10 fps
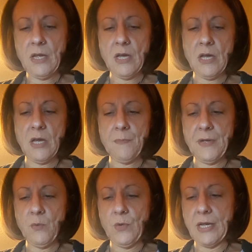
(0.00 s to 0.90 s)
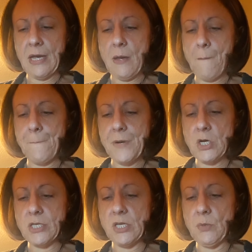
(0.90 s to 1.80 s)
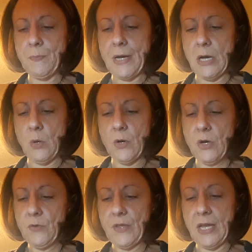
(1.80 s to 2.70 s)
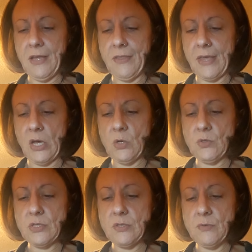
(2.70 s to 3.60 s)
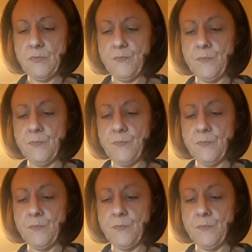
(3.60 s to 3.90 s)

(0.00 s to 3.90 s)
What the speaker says: And we got personal power, the 8th house,